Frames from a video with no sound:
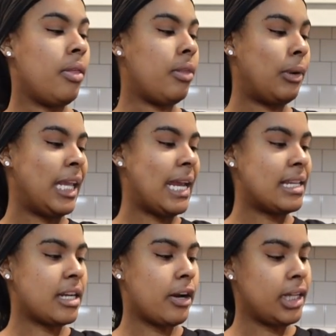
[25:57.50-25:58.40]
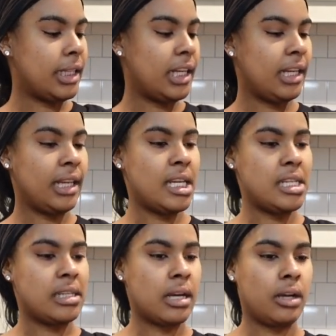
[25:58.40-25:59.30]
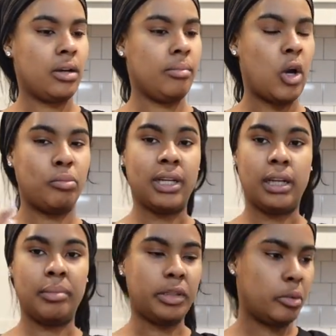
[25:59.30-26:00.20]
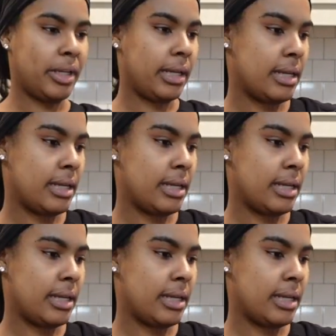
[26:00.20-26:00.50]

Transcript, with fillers: opening up a little bit